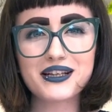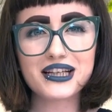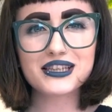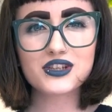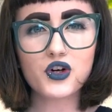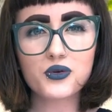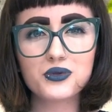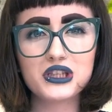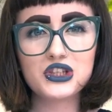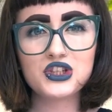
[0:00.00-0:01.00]
like this
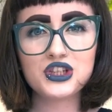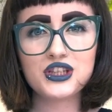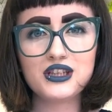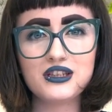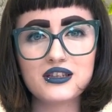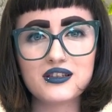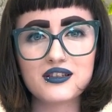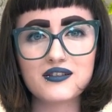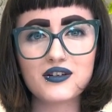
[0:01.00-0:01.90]
orangey